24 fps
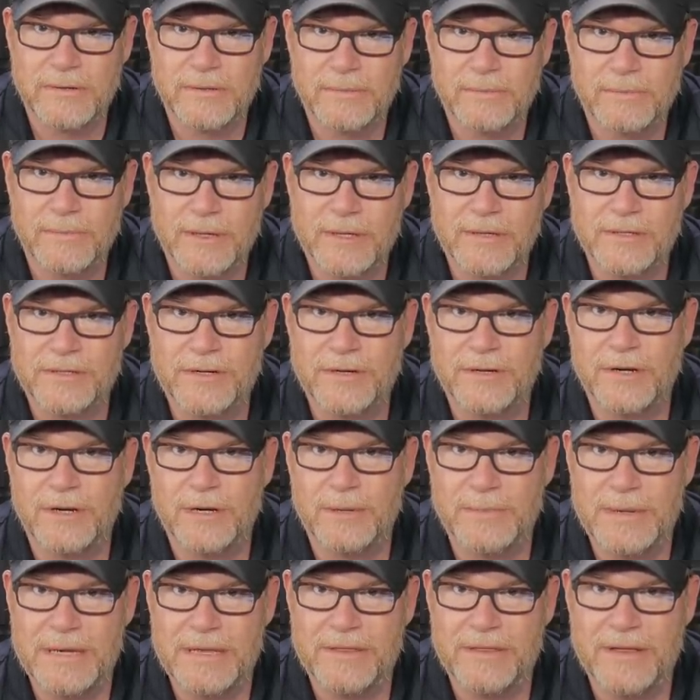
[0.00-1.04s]
because they're going
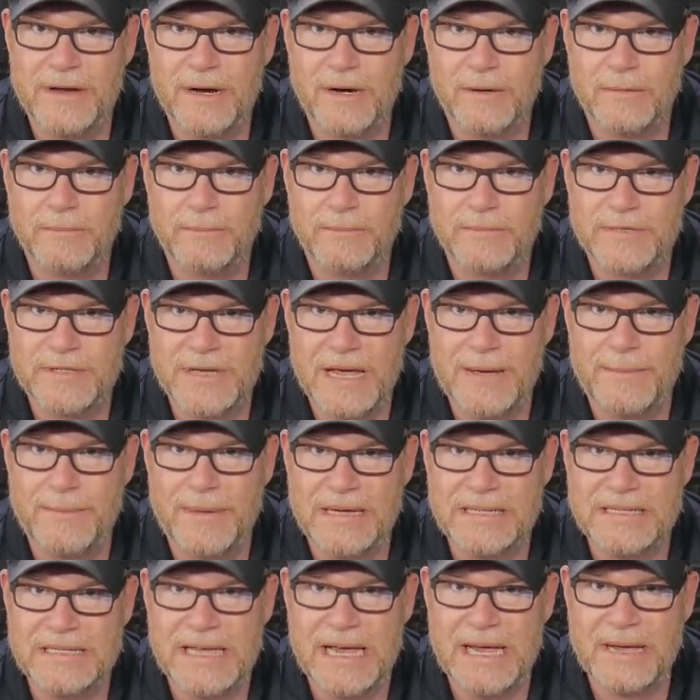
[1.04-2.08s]
to be there side
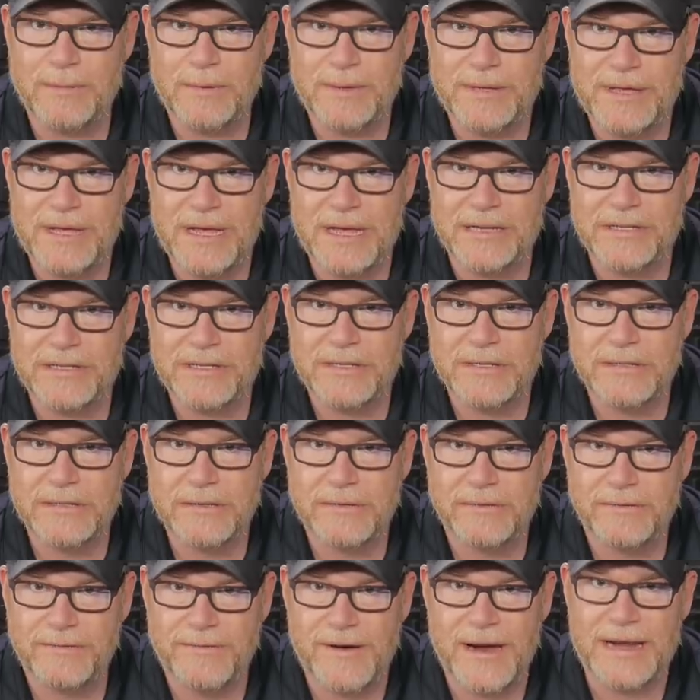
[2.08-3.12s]
by side with us
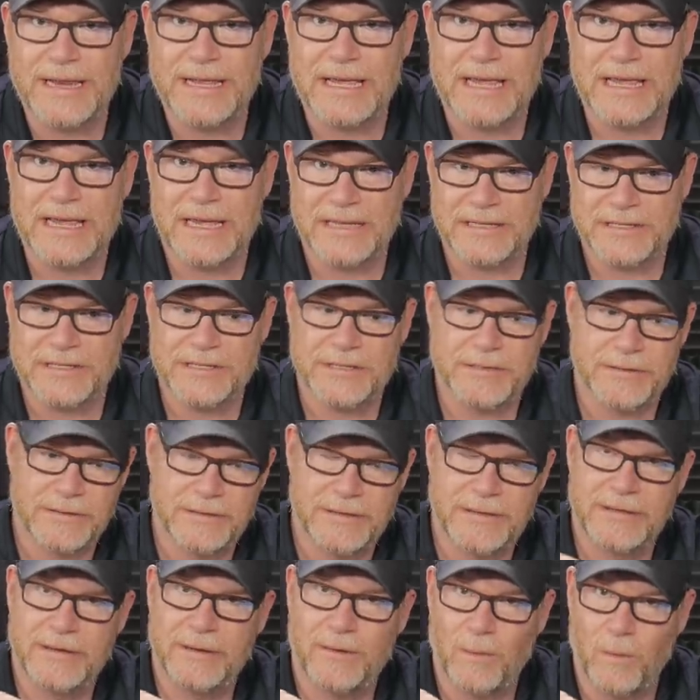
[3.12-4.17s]
fighting against
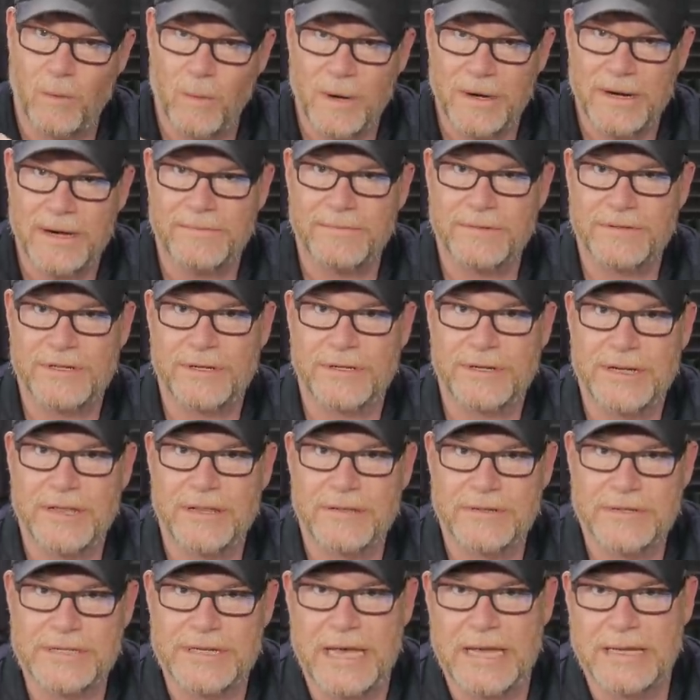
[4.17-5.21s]
whatever's on the
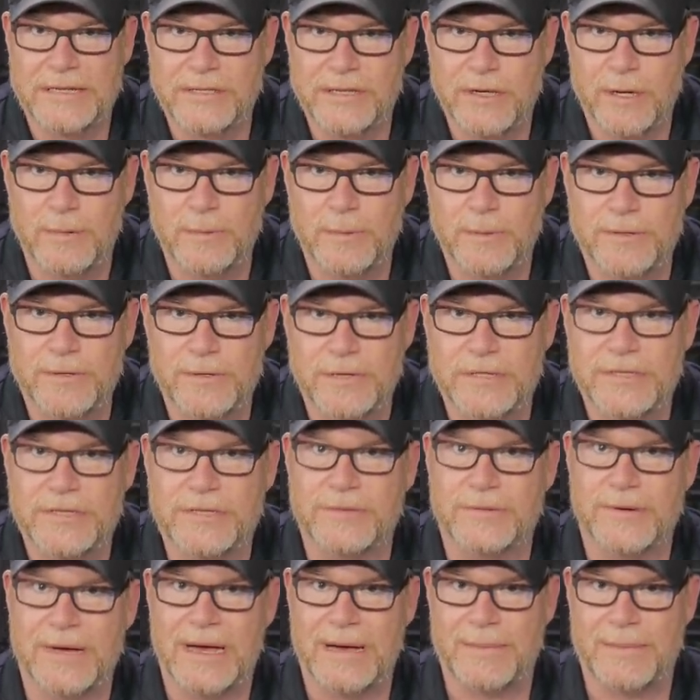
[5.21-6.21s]
other side. It's Code 32.